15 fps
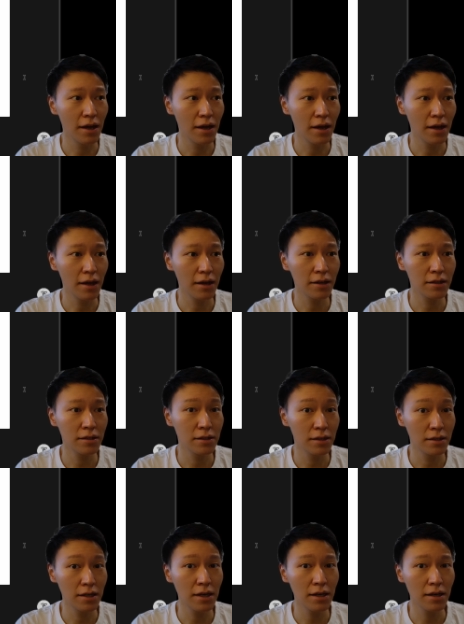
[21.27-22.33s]
And
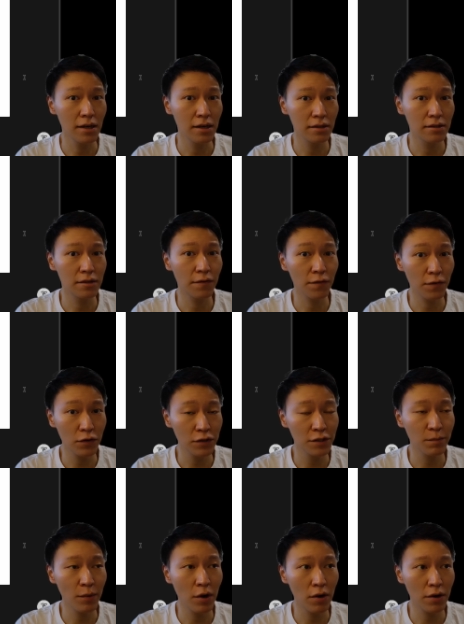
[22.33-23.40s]
today is the
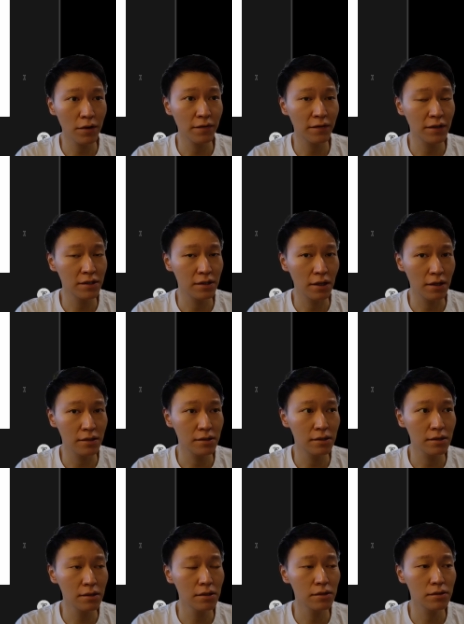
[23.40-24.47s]
first part of this
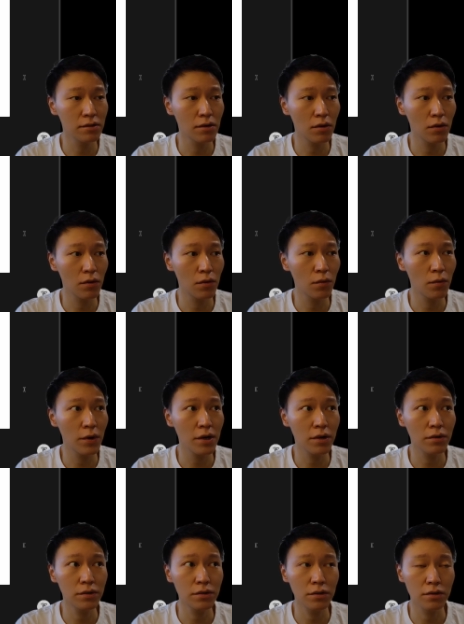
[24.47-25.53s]
lesson, so we're
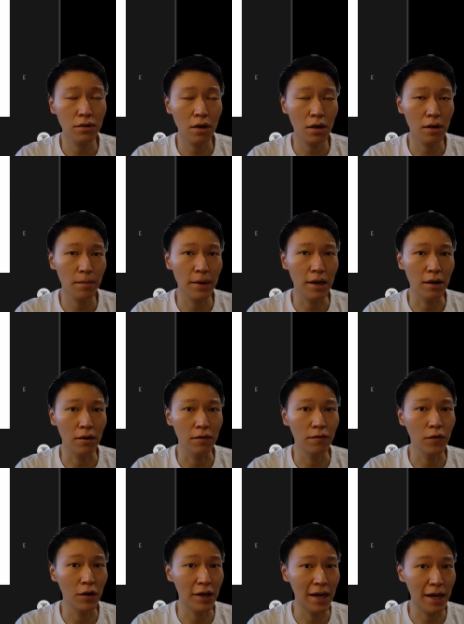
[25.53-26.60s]
going to talk
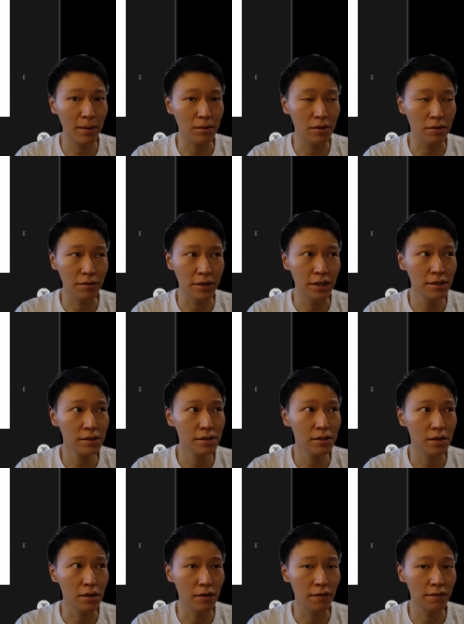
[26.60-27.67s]
about
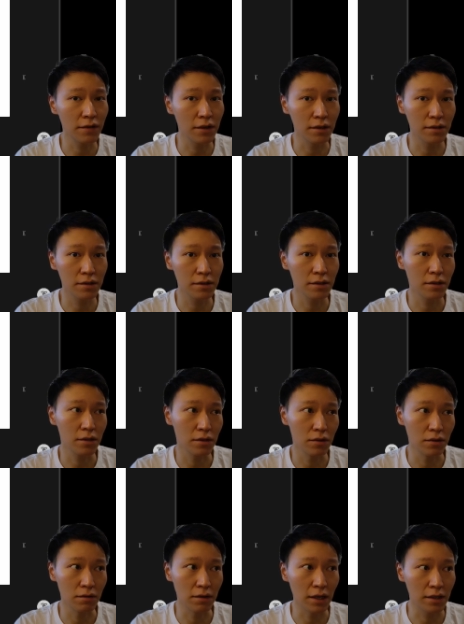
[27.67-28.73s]
vocabularies of this
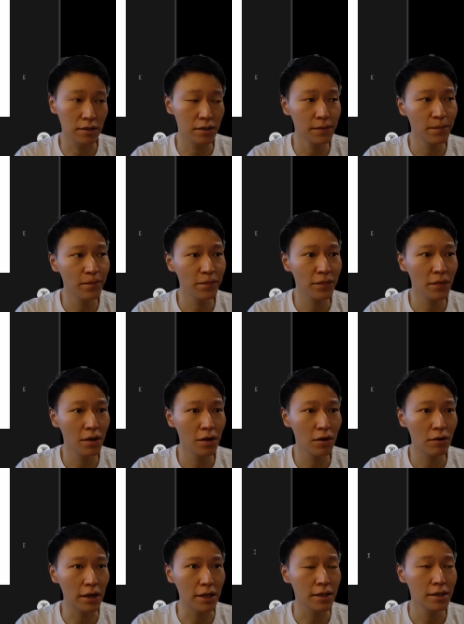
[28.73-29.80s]
unit.
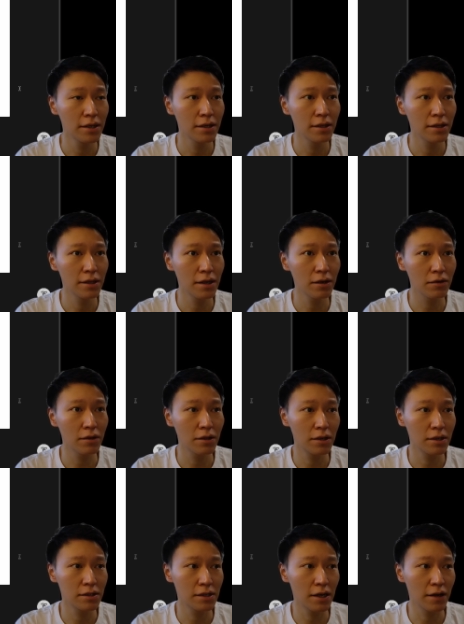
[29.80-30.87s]
Alright, now
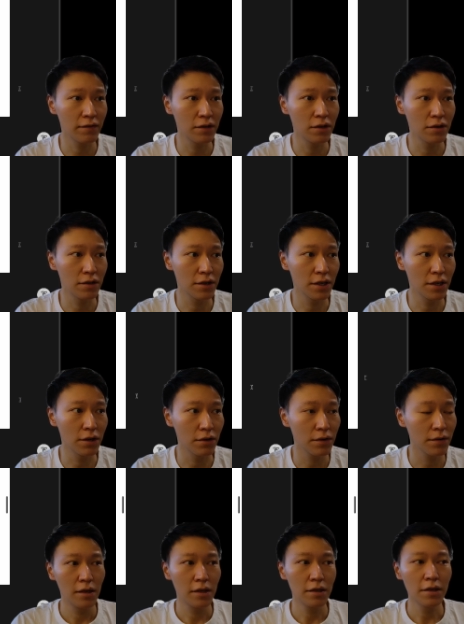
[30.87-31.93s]
let's have a look here.
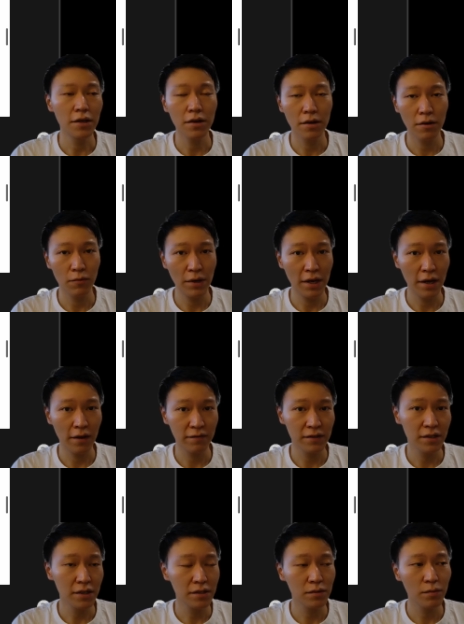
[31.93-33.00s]
And here we have
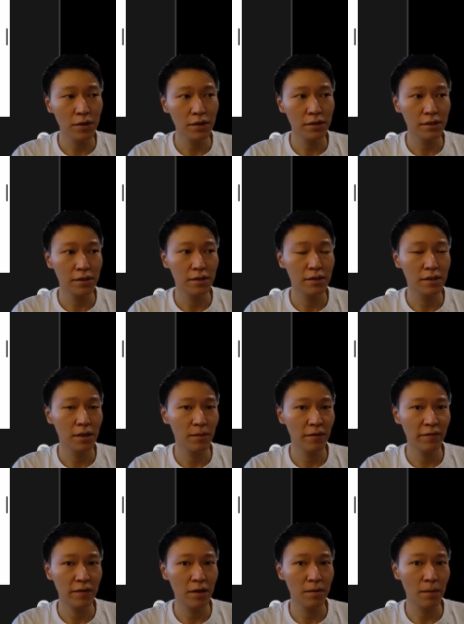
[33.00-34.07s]
6 words. Some
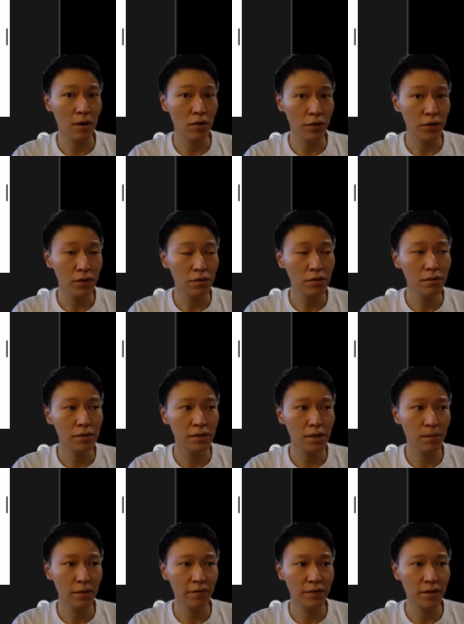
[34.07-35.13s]
of them are new,
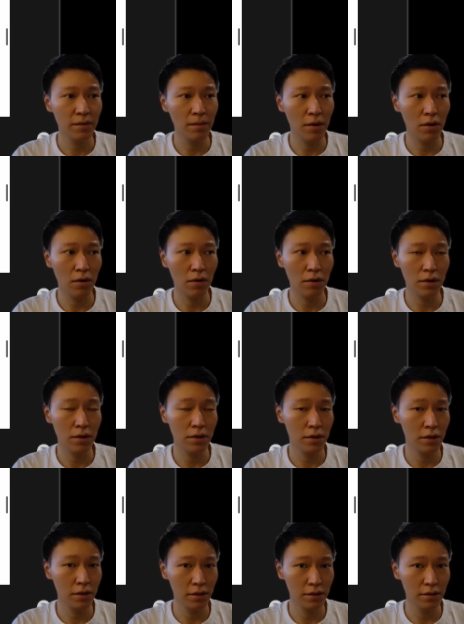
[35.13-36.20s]
some of them are